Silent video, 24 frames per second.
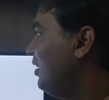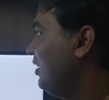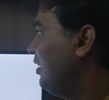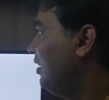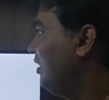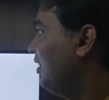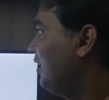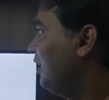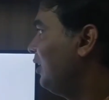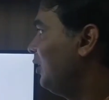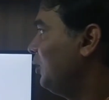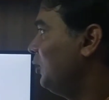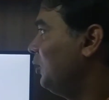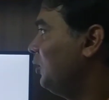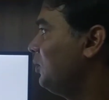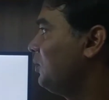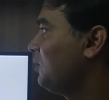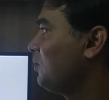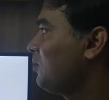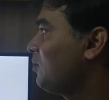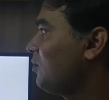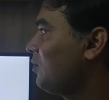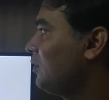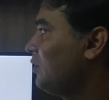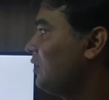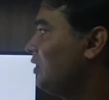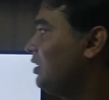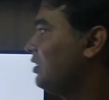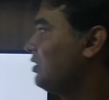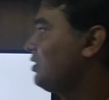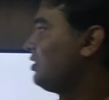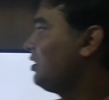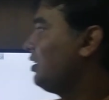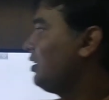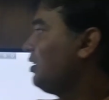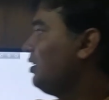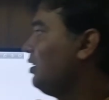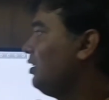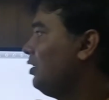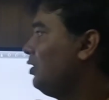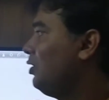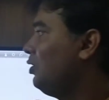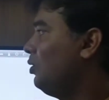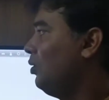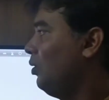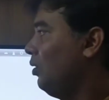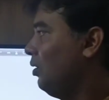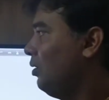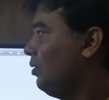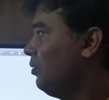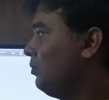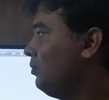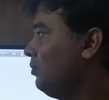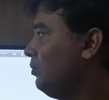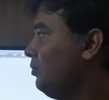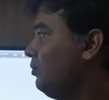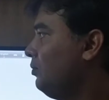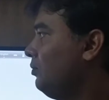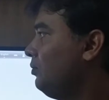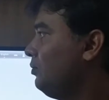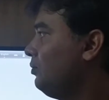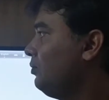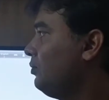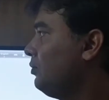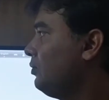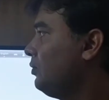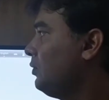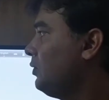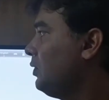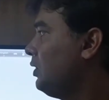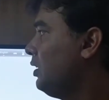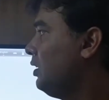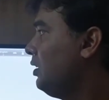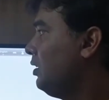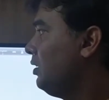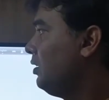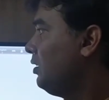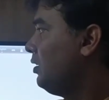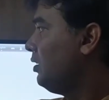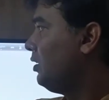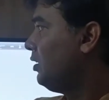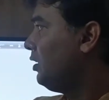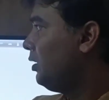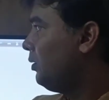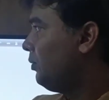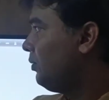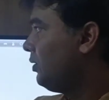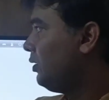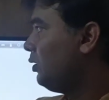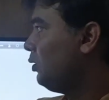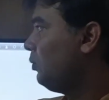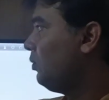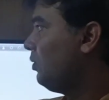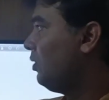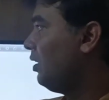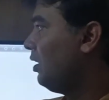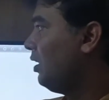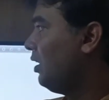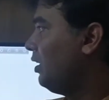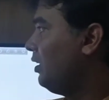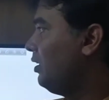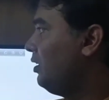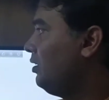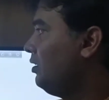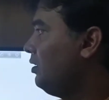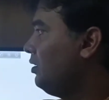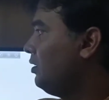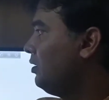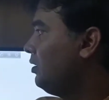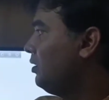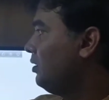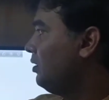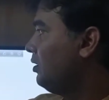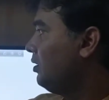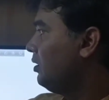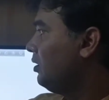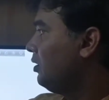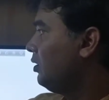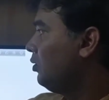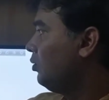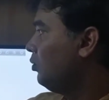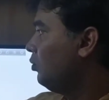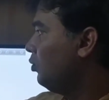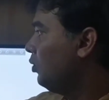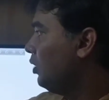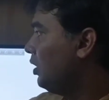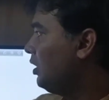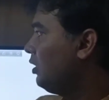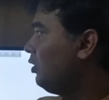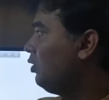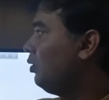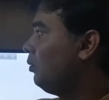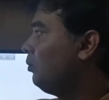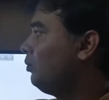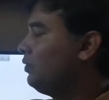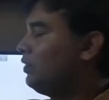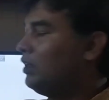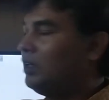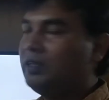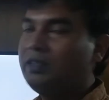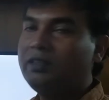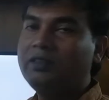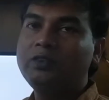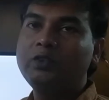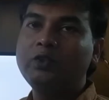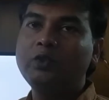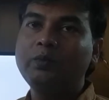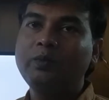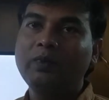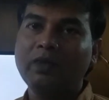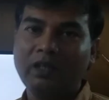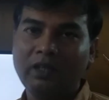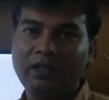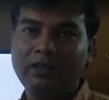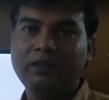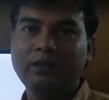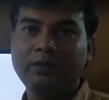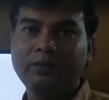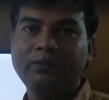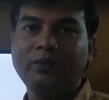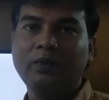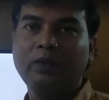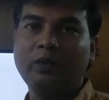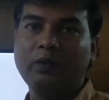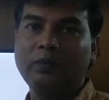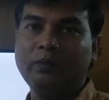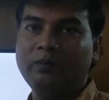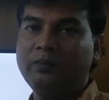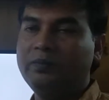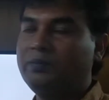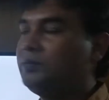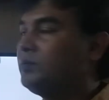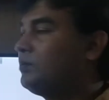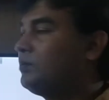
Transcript: Now, the second rule, if you find one of the in superlative form,